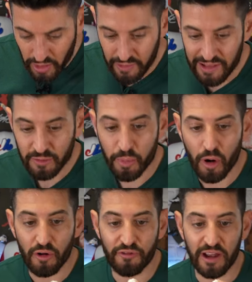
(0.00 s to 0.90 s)
Okay, that's
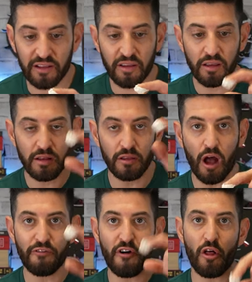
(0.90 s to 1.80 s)
perfect.
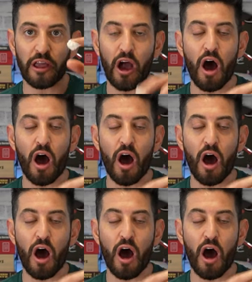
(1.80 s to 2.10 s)
Not falling